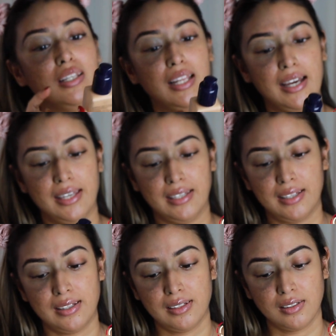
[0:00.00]
like
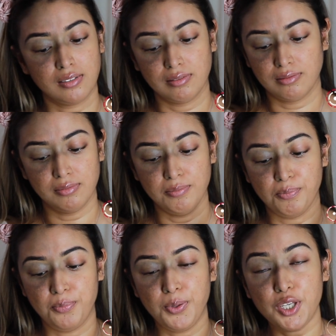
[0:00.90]

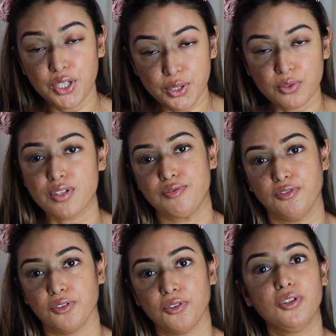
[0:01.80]

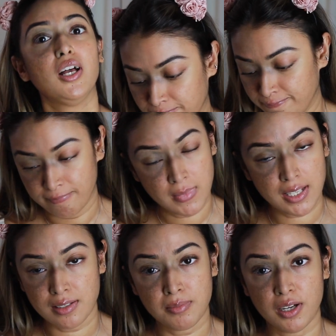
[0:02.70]
beautiful.
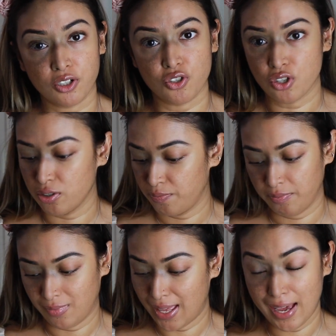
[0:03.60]
Doesn't budge
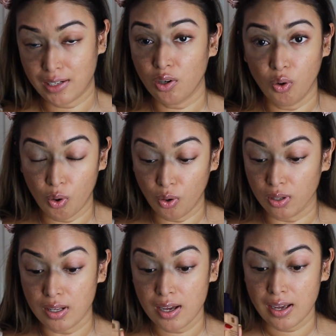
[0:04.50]
at
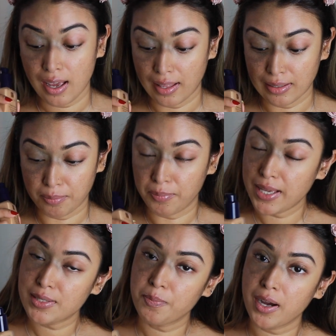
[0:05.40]
all. And the
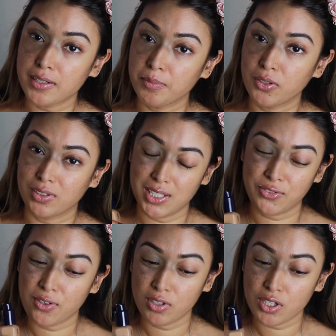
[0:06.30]
best part about this
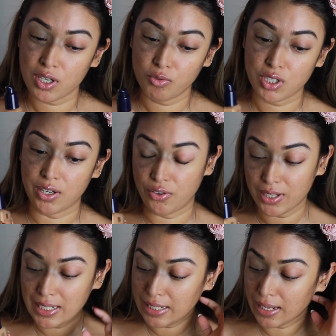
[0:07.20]
foundation, which I
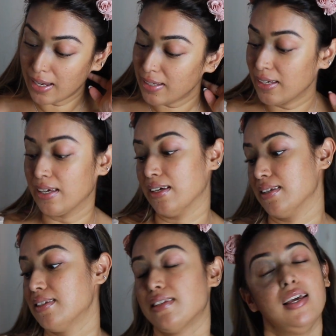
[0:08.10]
really like,
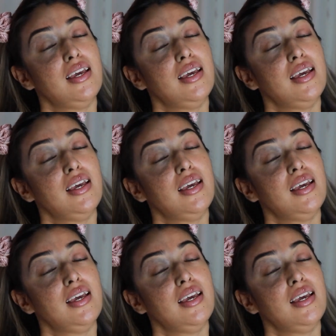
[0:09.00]
is